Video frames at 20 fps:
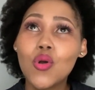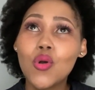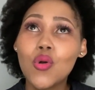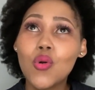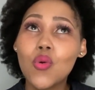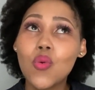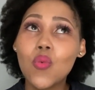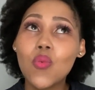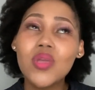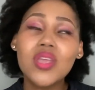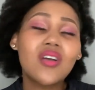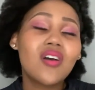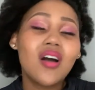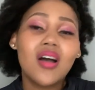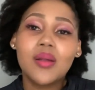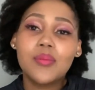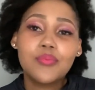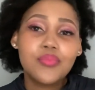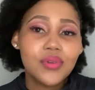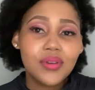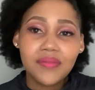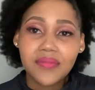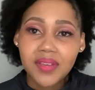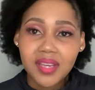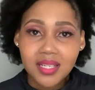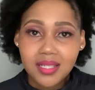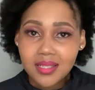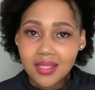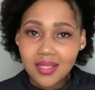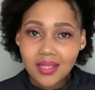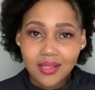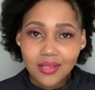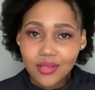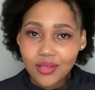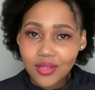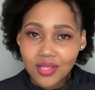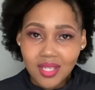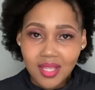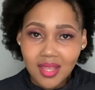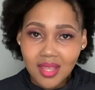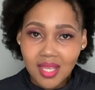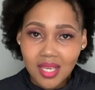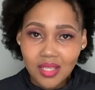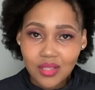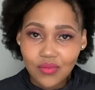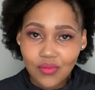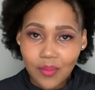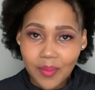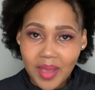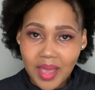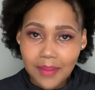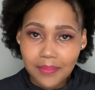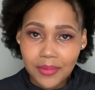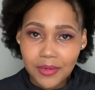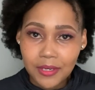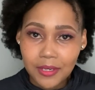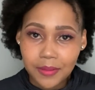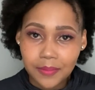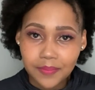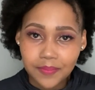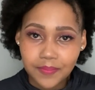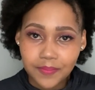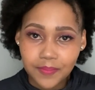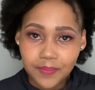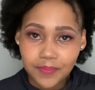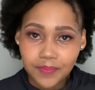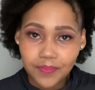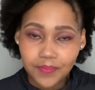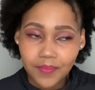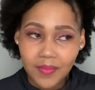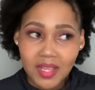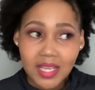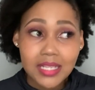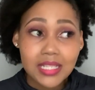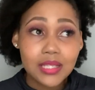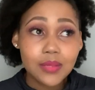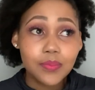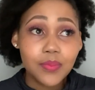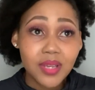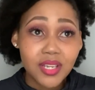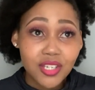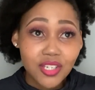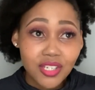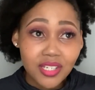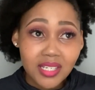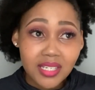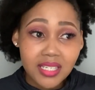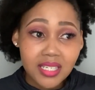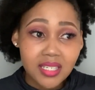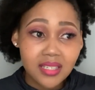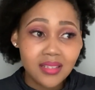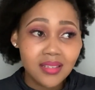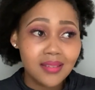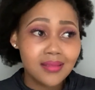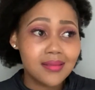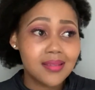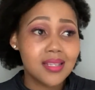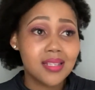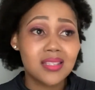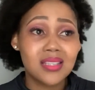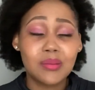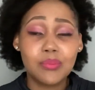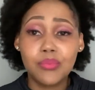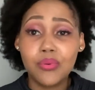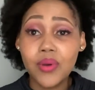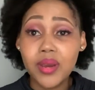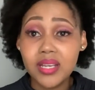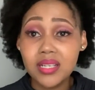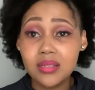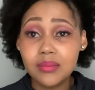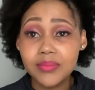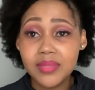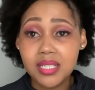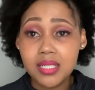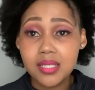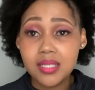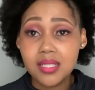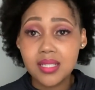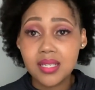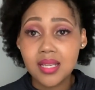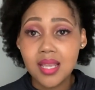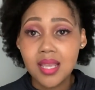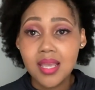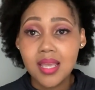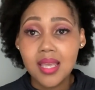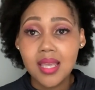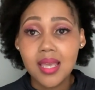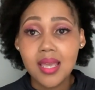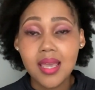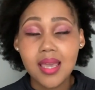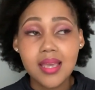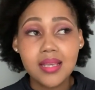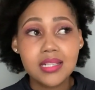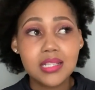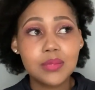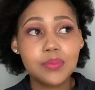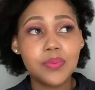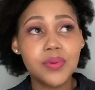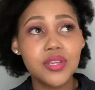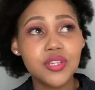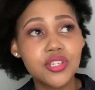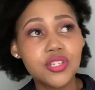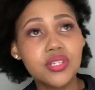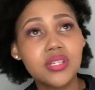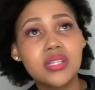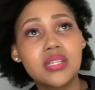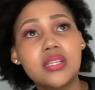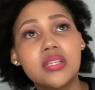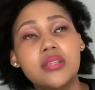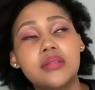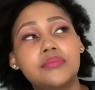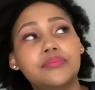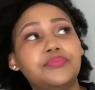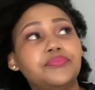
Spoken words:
we can't prevent certain things from happening, especially disappointment, especially